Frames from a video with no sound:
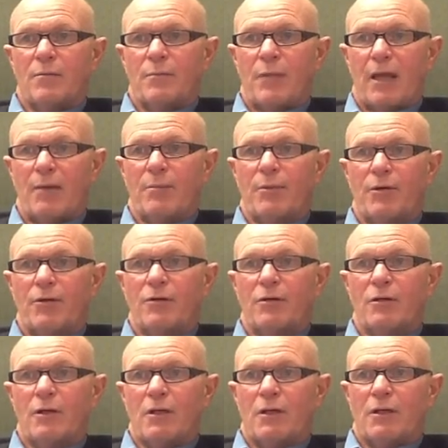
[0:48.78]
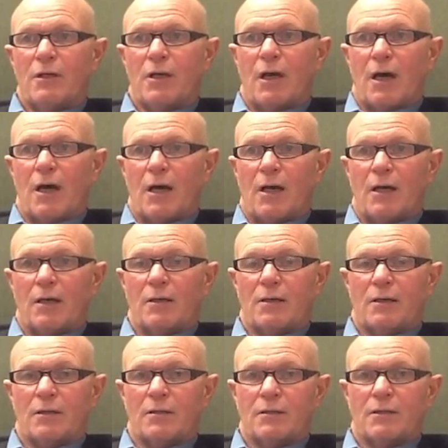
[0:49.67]
paper uh,
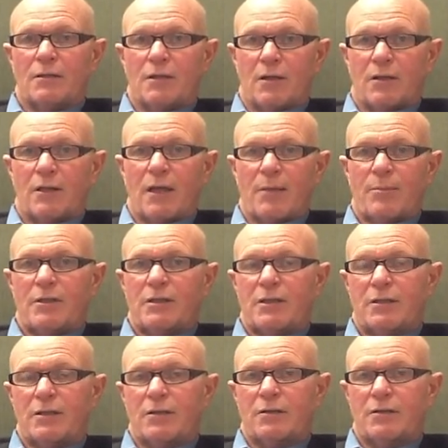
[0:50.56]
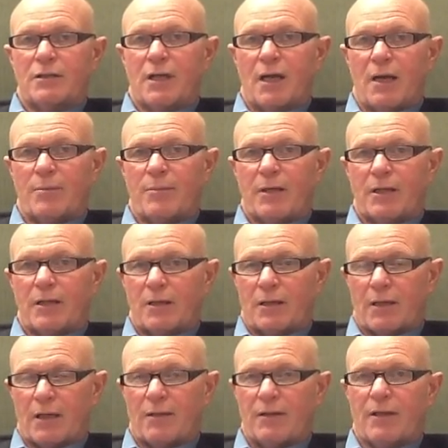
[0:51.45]
on that particular topic.
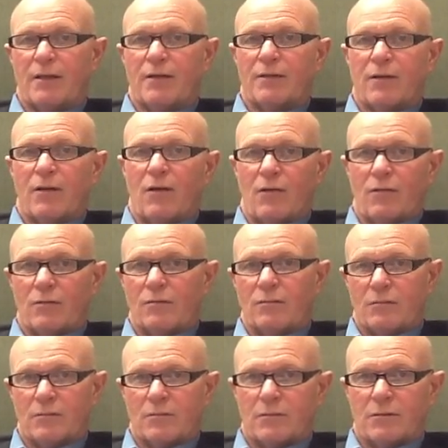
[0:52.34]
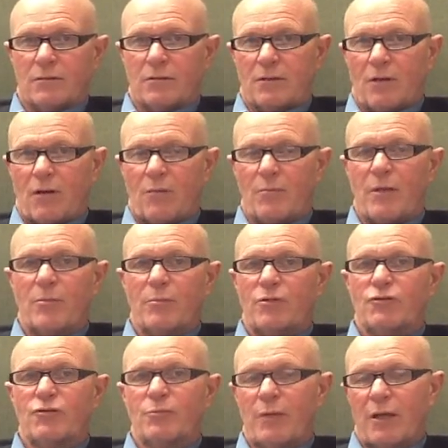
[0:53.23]
I think all all
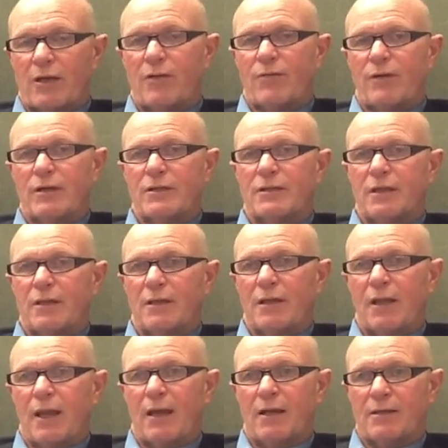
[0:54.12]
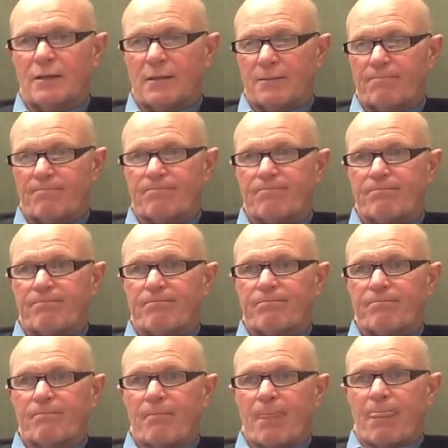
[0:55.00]
members will be interested in that.
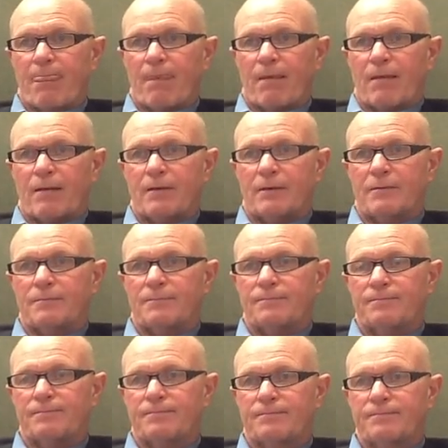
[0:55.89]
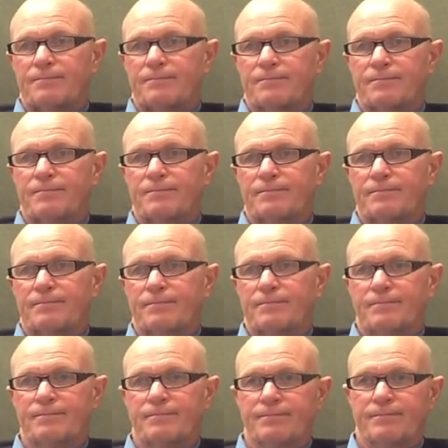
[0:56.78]
Can you also talk a little bit
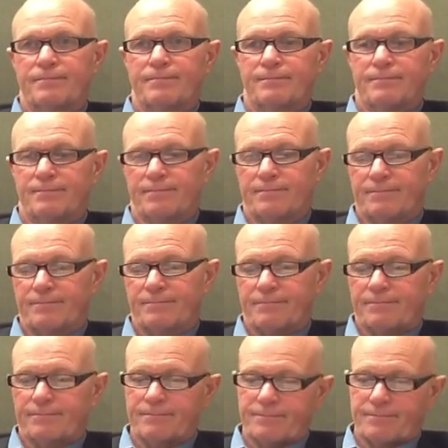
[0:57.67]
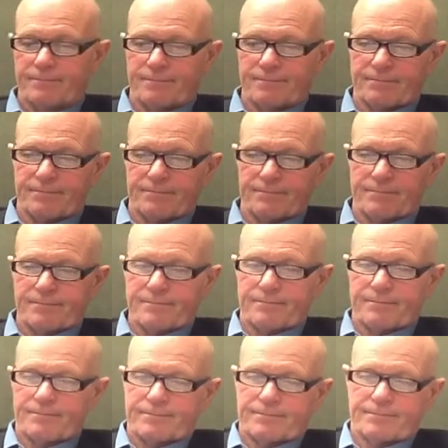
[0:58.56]
about the current state of the
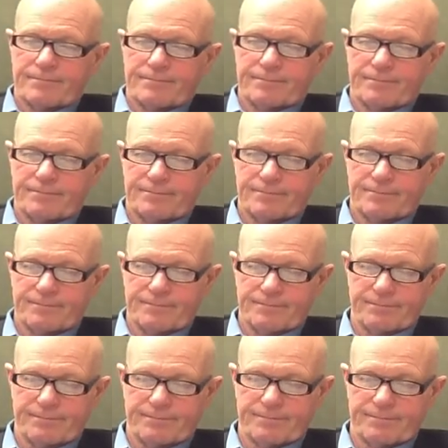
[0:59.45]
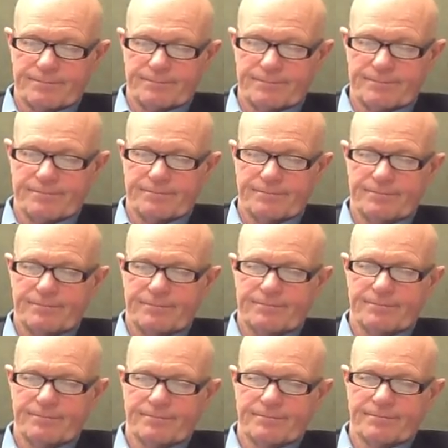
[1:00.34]
radiologic science program survey
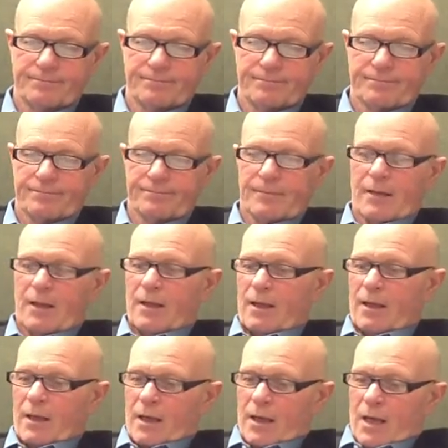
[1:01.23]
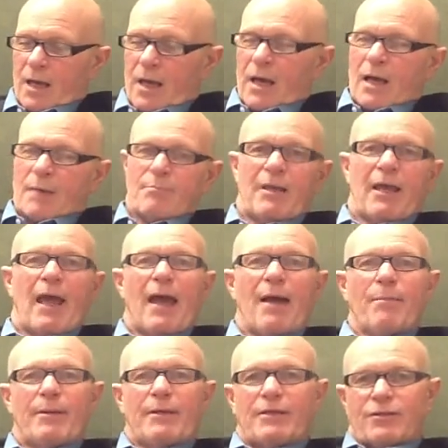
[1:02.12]
that was sent out? Be
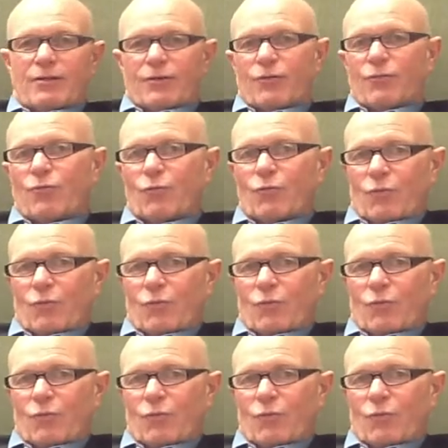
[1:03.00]
happy to.